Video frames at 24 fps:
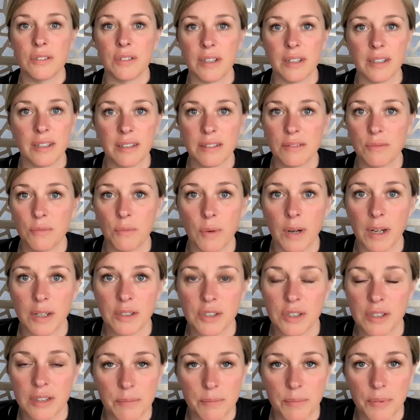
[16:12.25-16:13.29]
yard and
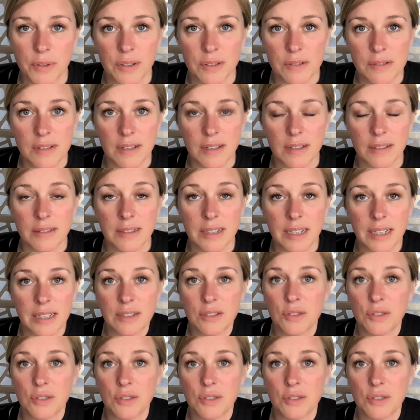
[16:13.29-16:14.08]
watching the birds all day,